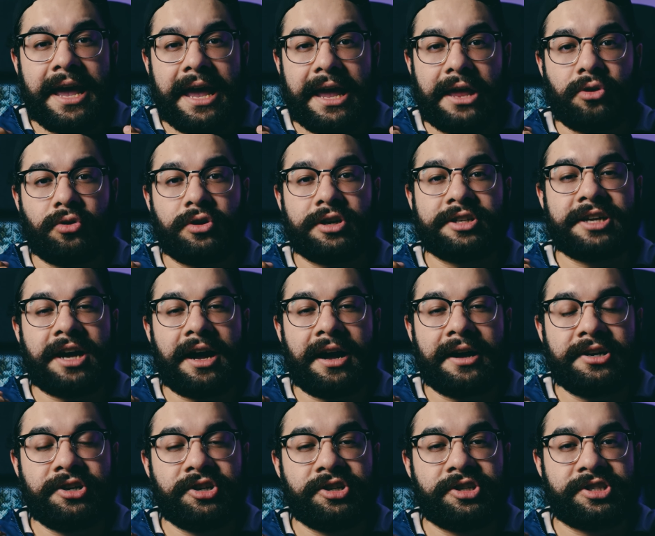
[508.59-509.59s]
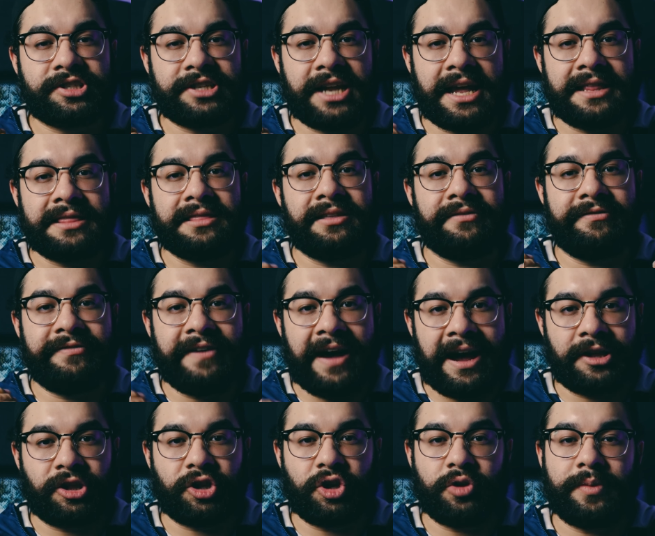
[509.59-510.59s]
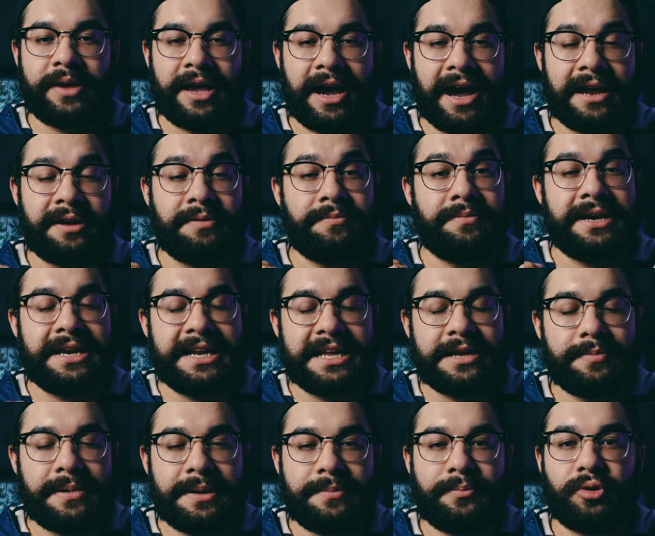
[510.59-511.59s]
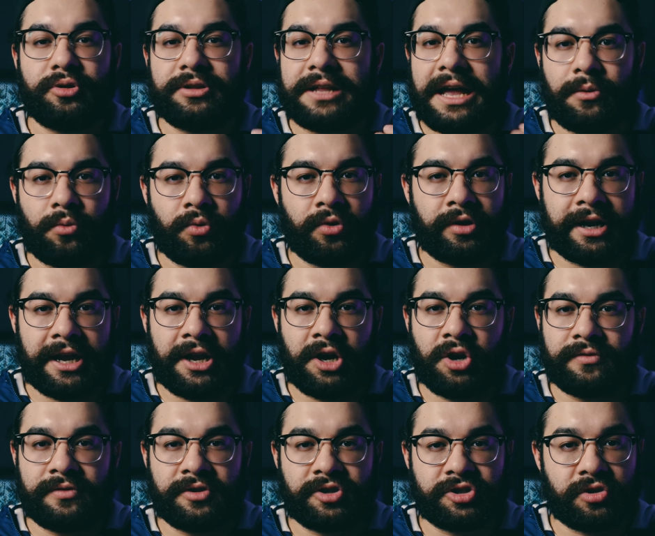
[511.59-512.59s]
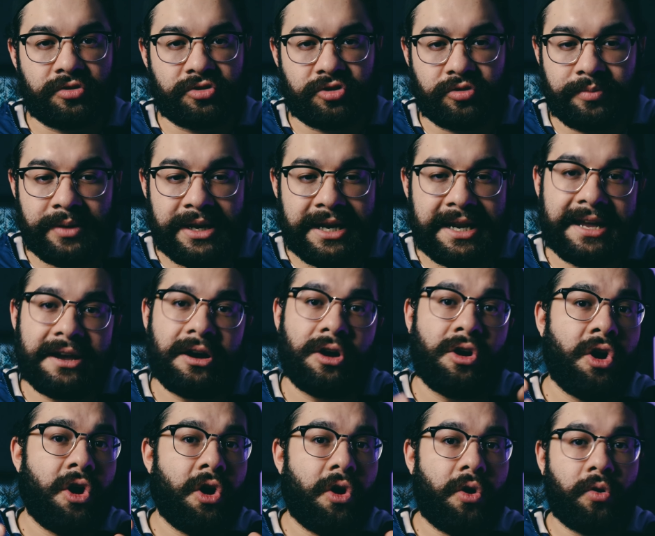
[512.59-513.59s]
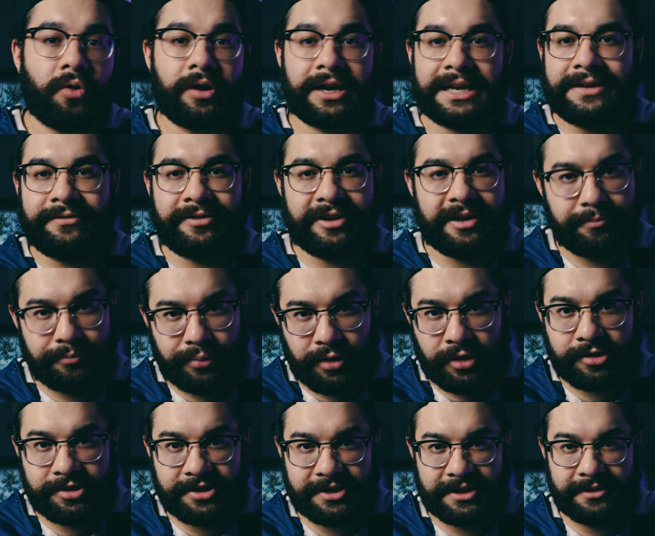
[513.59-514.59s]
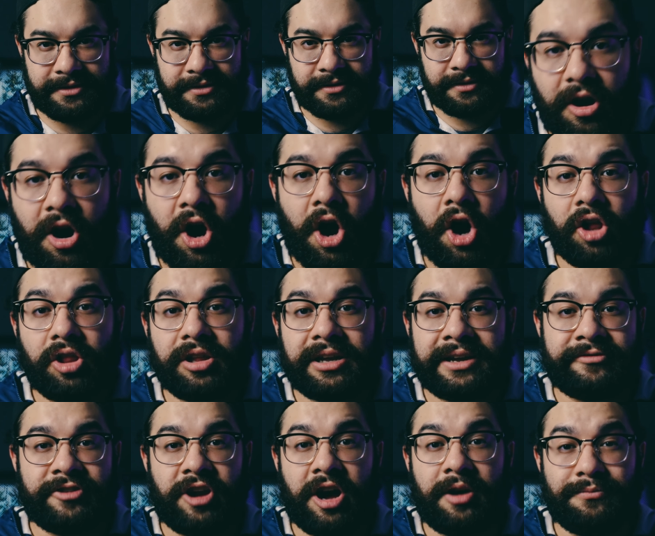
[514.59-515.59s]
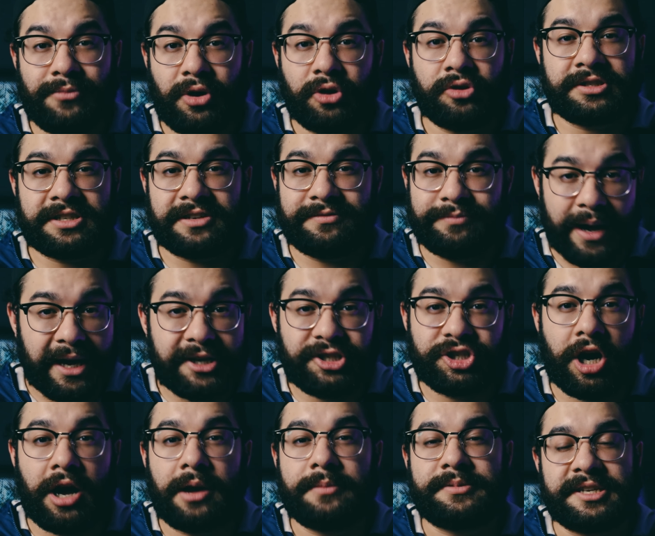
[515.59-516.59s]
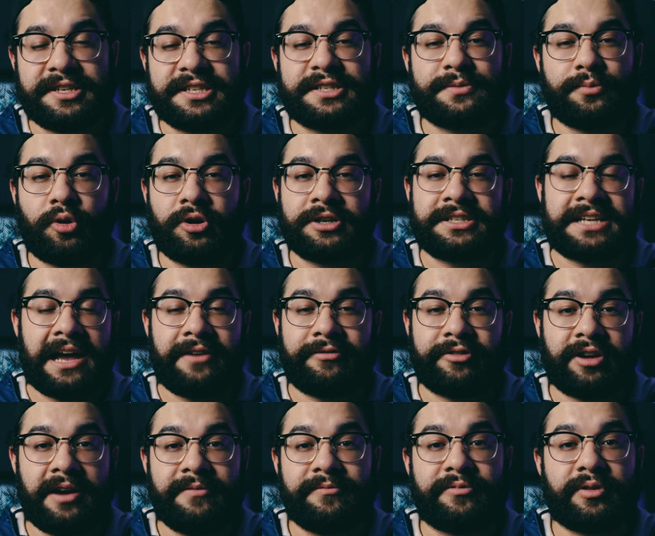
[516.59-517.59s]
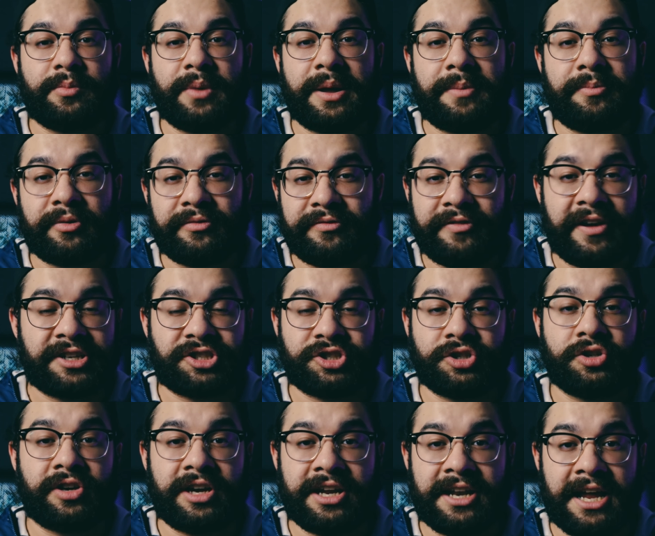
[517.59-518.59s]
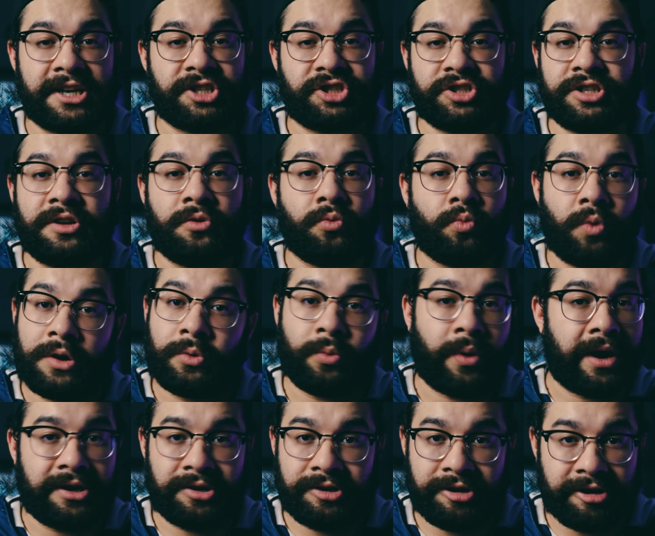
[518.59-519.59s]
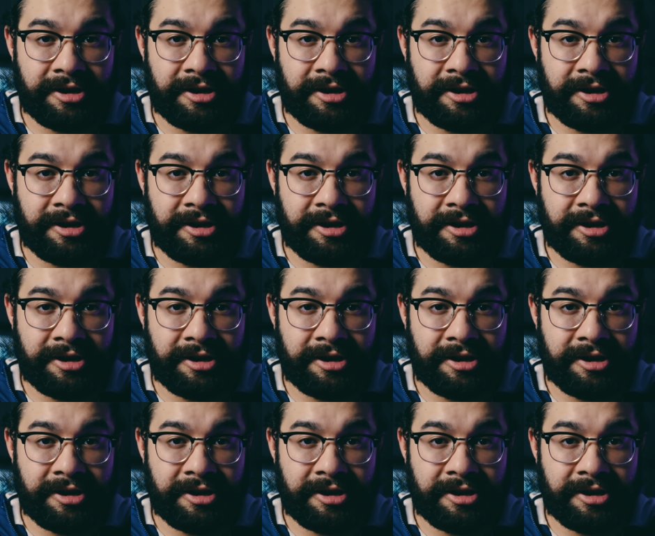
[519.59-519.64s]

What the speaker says: in order to understand the value behind meeting people, networking over social media or even in person. All, if not most of my jobs in sports have come from a professional connection in one way or